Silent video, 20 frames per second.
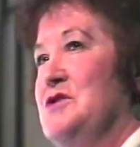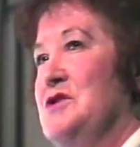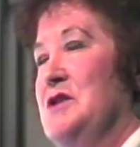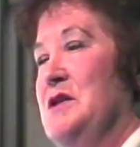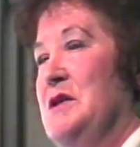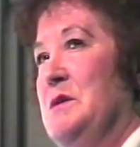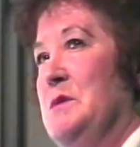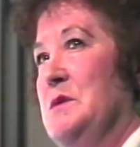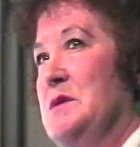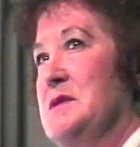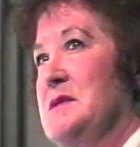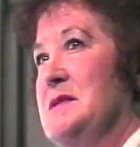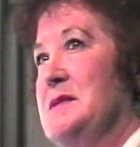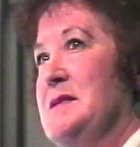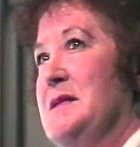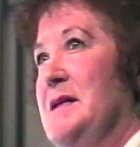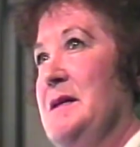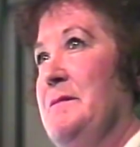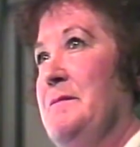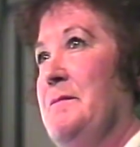she was
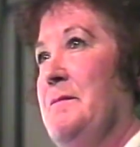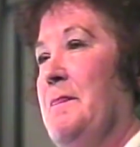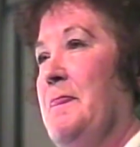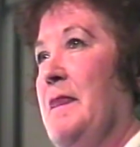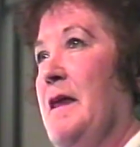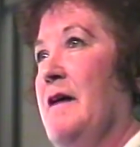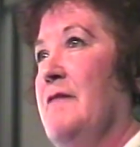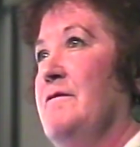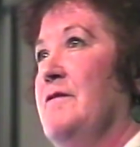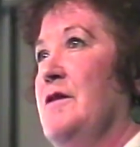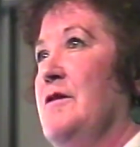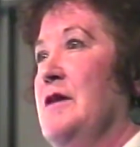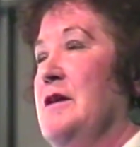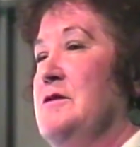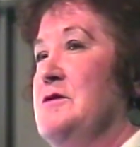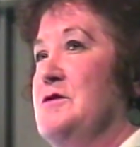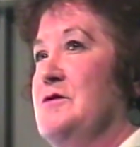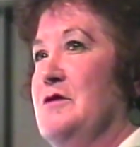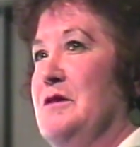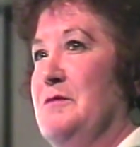a very
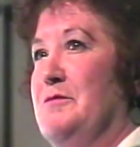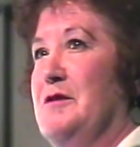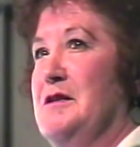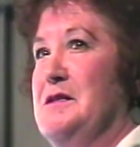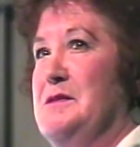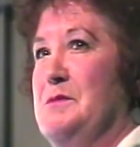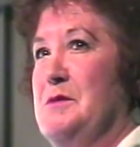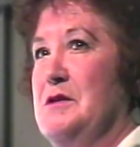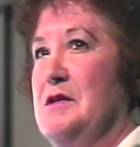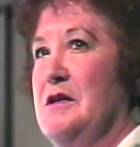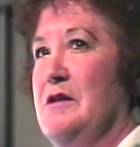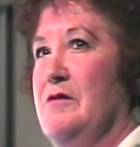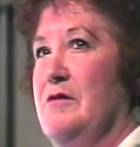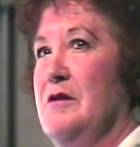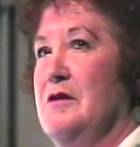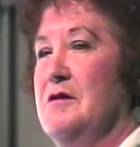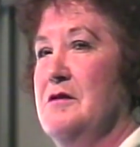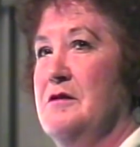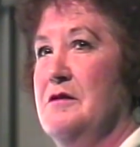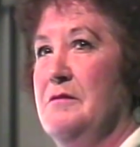strict
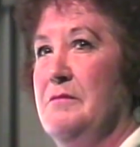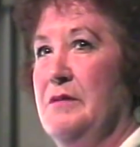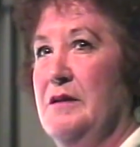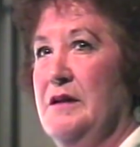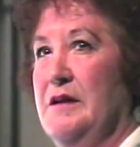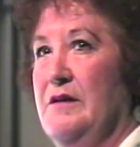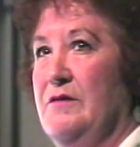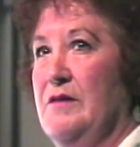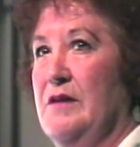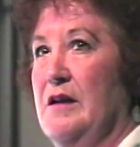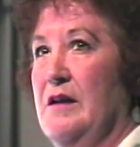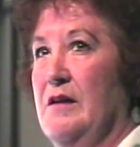Presbyterian and didn't believe in